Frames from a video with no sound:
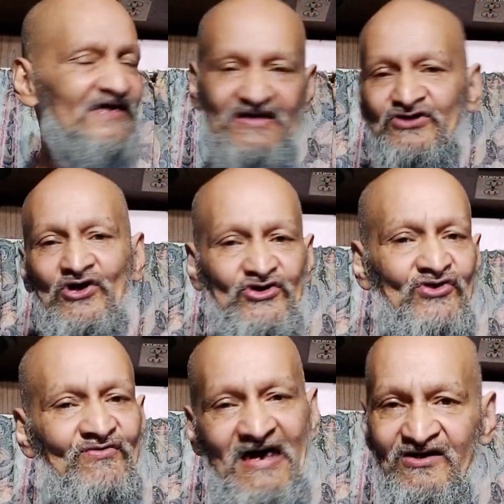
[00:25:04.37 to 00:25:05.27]
I know
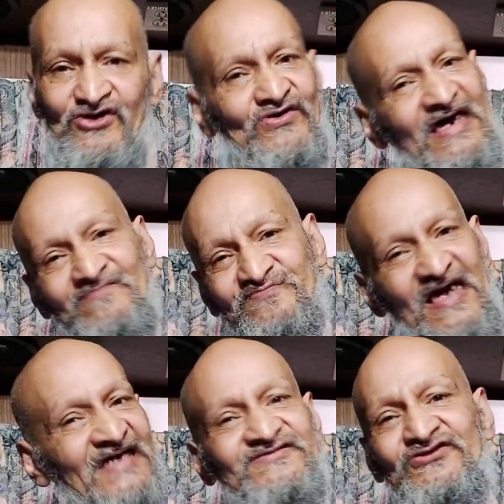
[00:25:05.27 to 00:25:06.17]
you're around here, and I'm
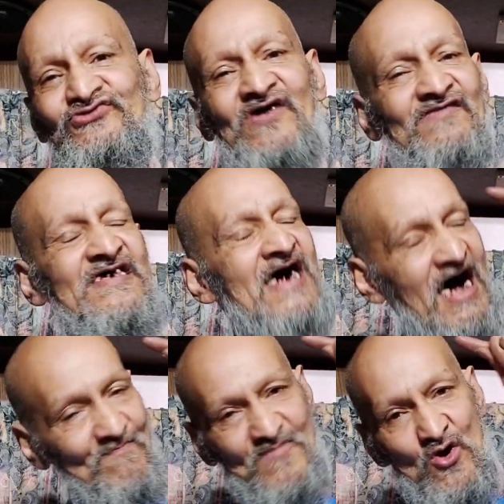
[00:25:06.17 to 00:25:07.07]
casting you out.
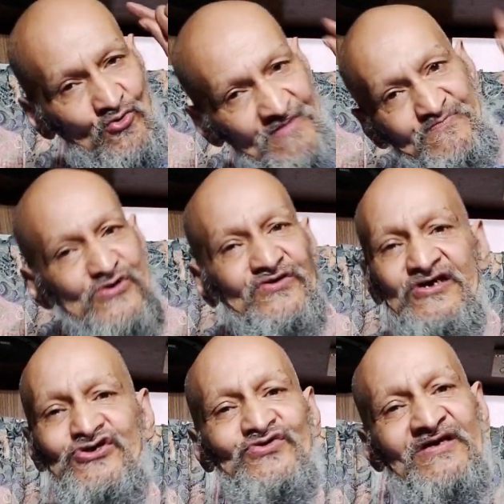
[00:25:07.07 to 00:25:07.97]
I'm
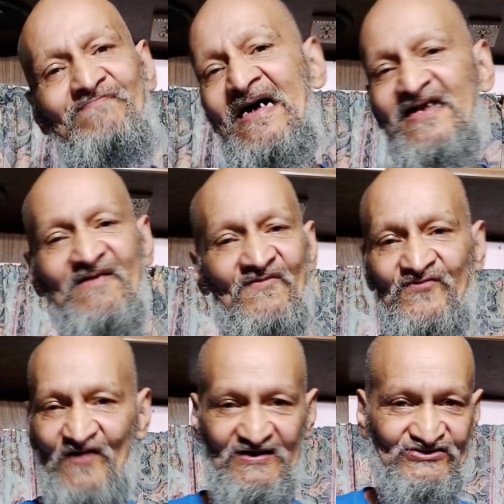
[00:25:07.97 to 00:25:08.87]
rebuking you in the mighty name of
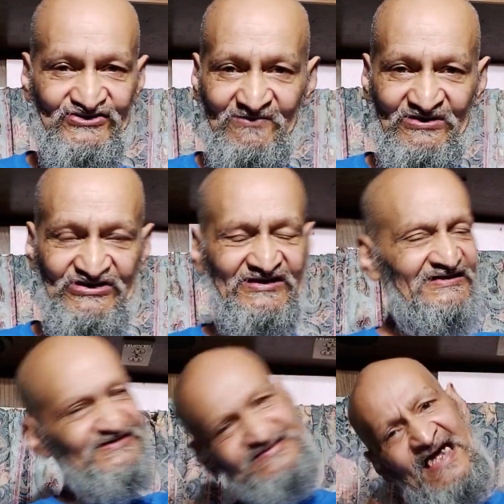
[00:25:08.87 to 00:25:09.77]
Christ Jesus. You
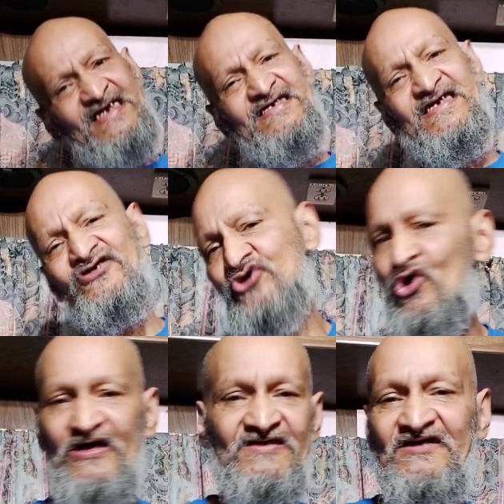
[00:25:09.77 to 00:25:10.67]
just stand in the
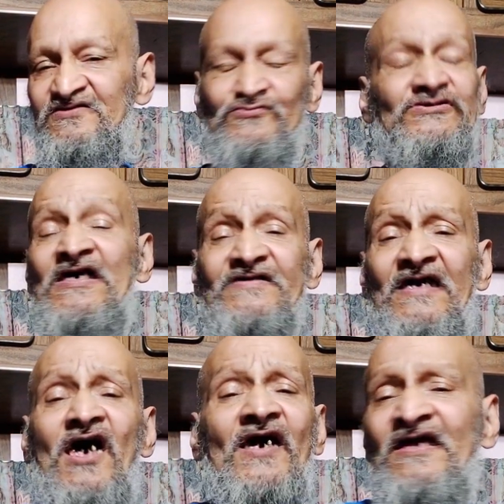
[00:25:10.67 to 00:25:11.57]
authority that the,
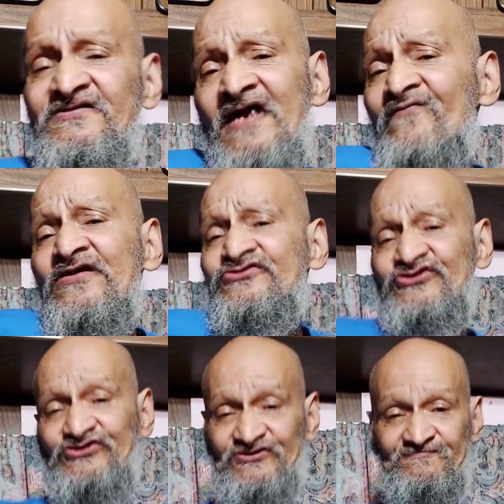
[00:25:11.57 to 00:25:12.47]
that God has left
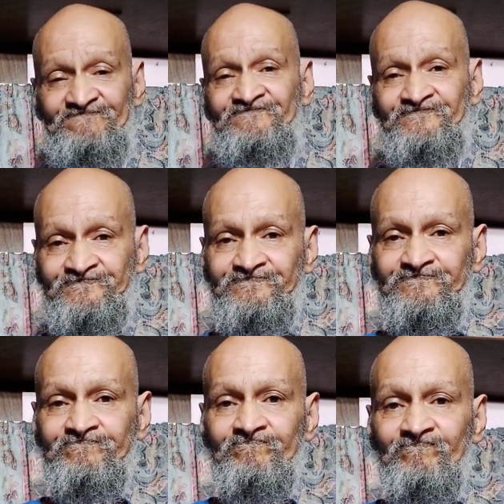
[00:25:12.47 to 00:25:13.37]
unto you.
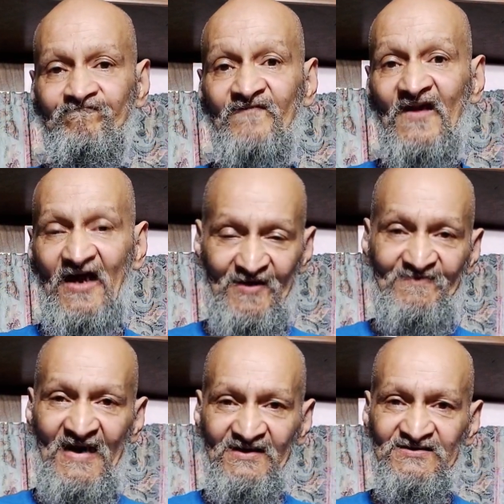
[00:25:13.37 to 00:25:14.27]

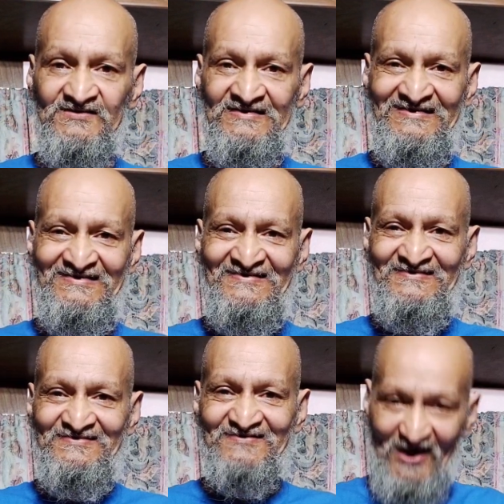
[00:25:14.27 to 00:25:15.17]
Amen.
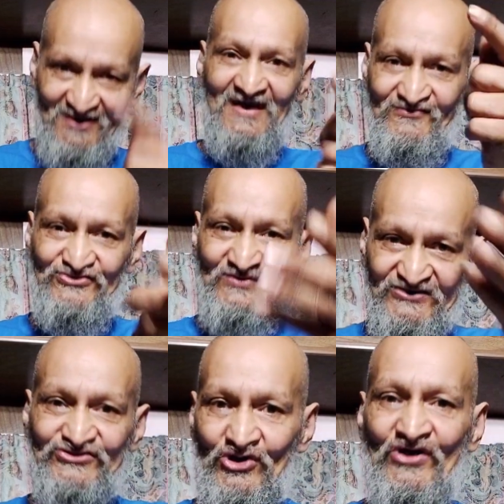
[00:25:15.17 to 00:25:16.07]
God left you with
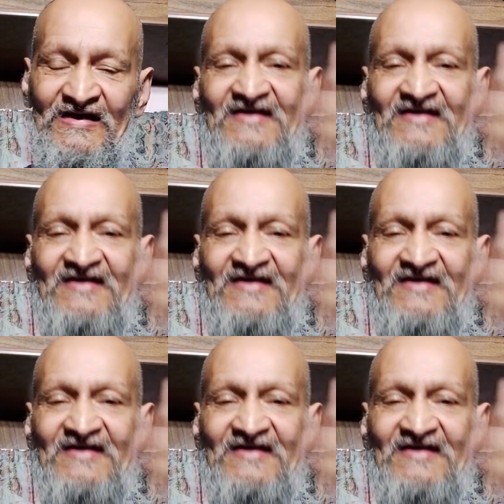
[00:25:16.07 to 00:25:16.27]
authority.